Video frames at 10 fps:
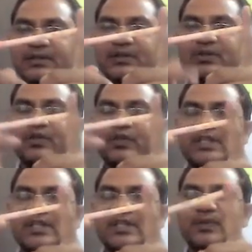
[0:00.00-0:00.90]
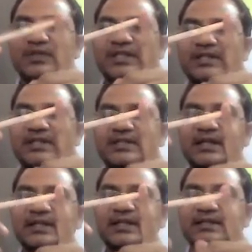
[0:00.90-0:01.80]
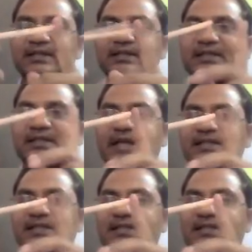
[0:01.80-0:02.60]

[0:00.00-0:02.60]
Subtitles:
So the first position, say this is x is